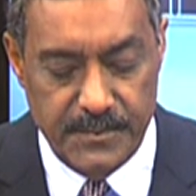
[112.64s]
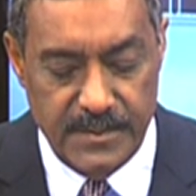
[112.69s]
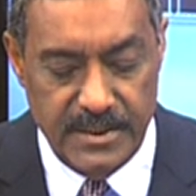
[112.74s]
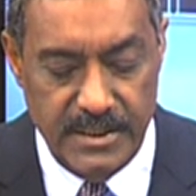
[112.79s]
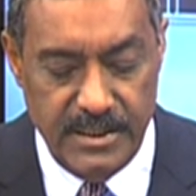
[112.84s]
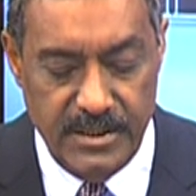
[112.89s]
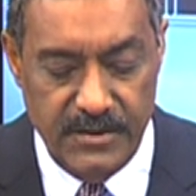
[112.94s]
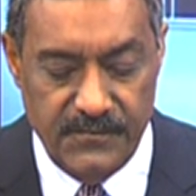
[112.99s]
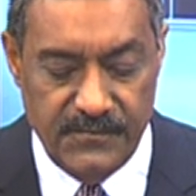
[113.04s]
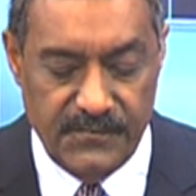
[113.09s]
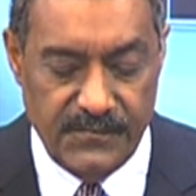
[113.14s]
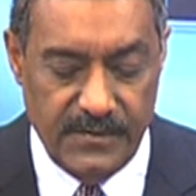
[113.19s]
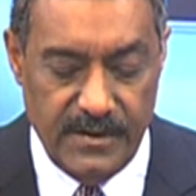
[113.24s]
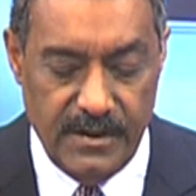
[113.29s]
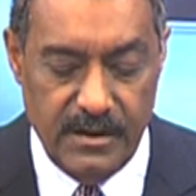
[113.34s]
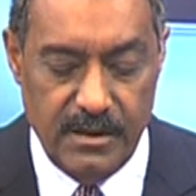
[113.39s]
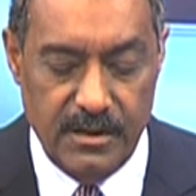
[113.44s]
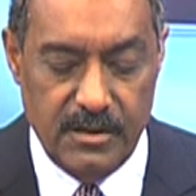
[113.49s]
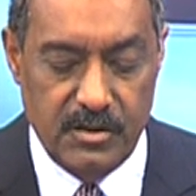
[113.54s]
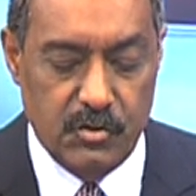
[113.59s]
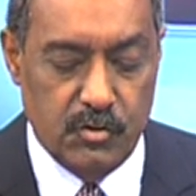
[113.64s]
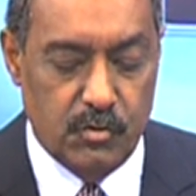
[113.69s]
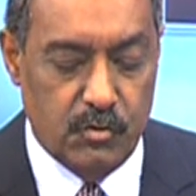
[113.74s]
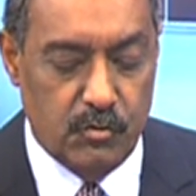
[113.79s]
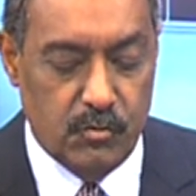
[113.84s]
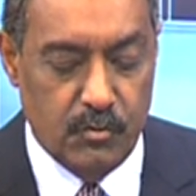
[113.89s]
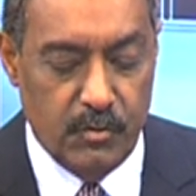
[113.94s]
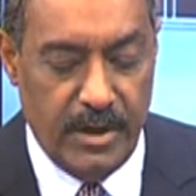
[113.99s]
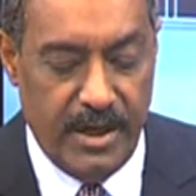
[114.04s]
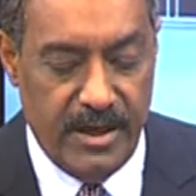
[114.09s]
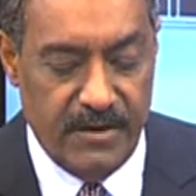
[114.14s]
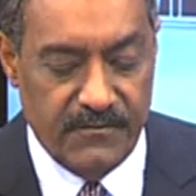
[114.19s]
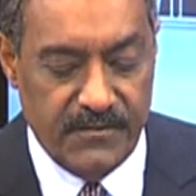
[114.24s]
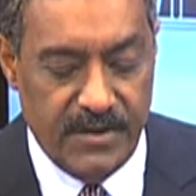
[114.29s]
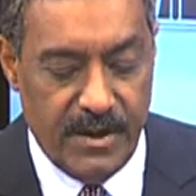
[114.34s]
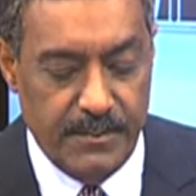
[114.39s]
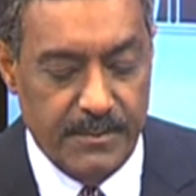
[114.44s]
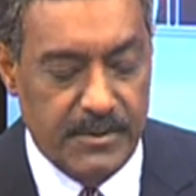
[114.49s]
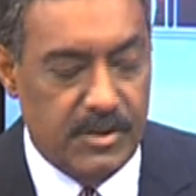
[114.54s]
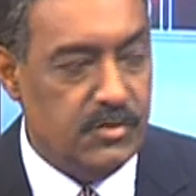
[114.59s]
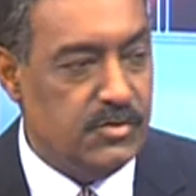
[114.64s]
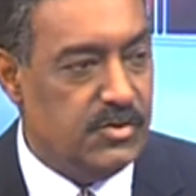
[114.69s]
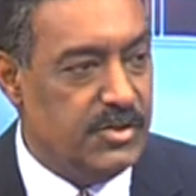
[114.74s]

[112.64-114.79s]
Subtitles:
believe you have come into